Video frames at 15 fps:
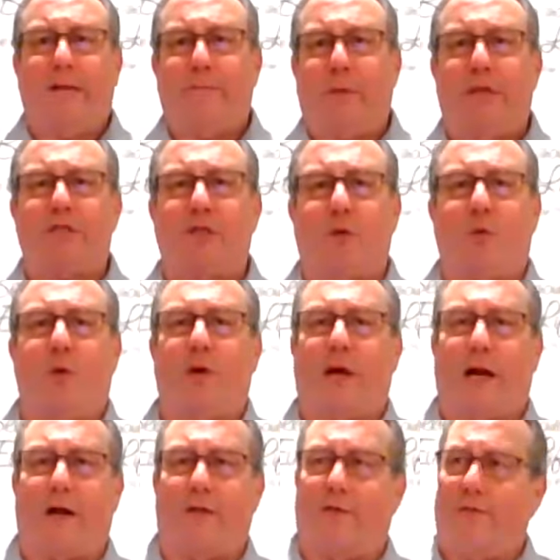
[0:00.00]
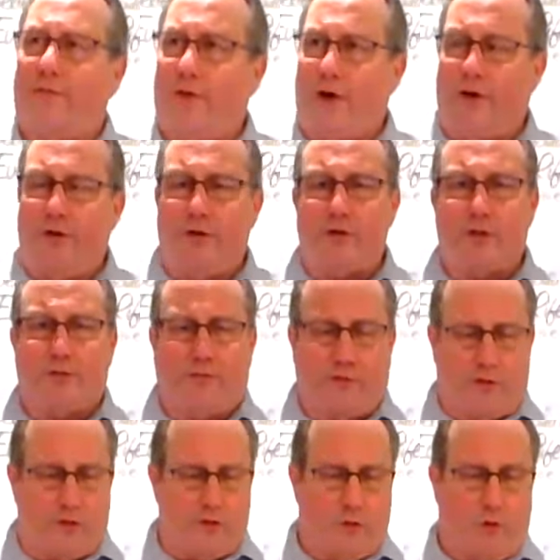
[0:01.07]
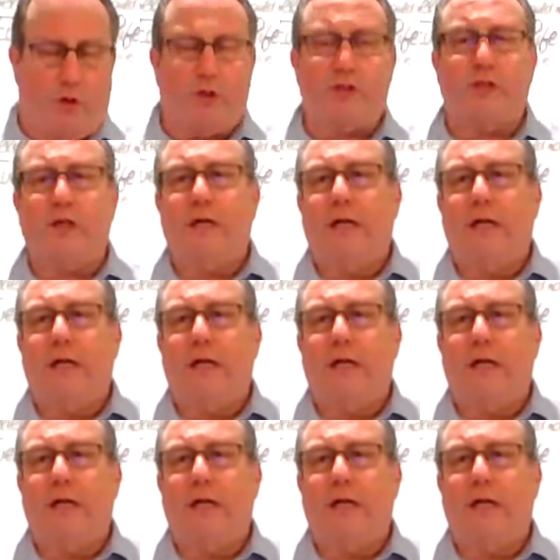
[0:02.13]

piece of wood out of the fire, use it for a torch